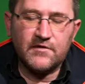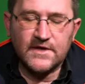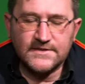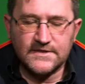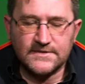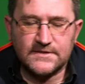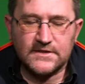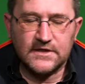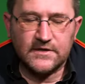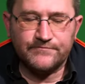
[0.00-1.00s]
There is this
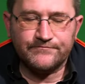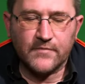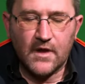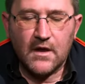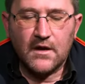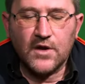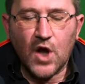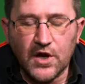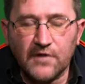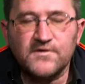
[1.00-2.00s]

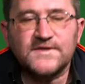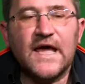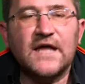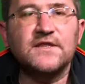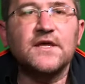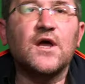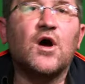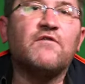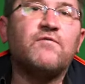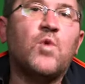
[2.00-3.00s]
non-understanding
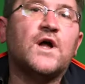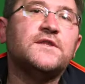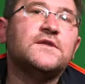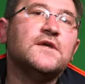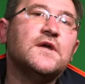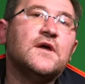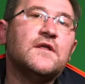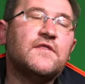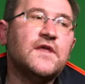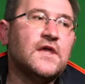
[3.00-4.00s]
of what
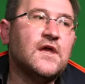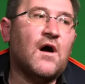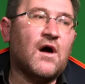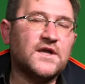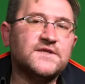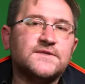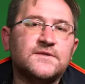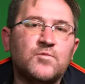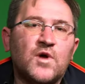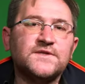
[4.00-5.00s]
the arts
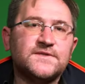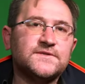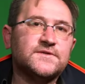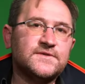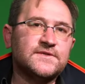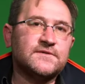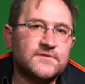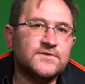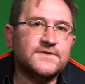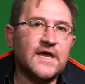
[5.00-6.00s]
wants
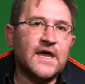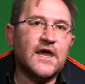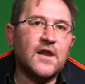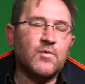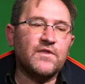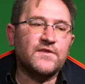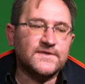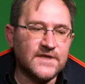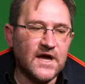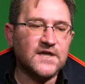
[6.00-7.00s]
to say and what the
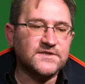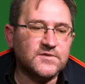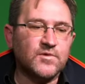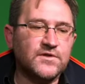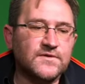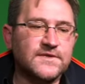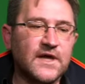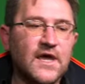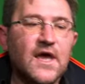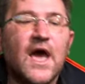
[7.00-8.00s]
sciences want to
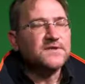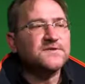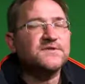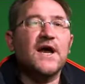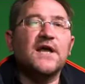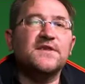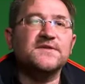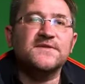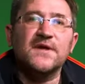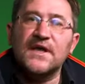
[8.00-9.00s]
say. Society
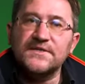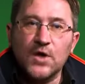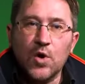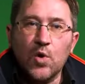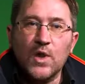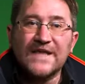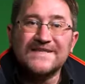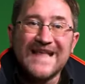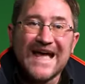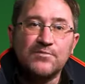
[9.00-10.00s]
as a whole has
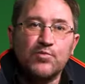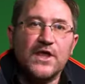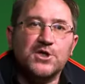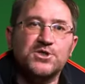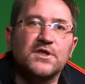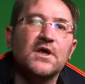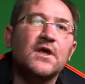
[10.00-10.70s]
not bridged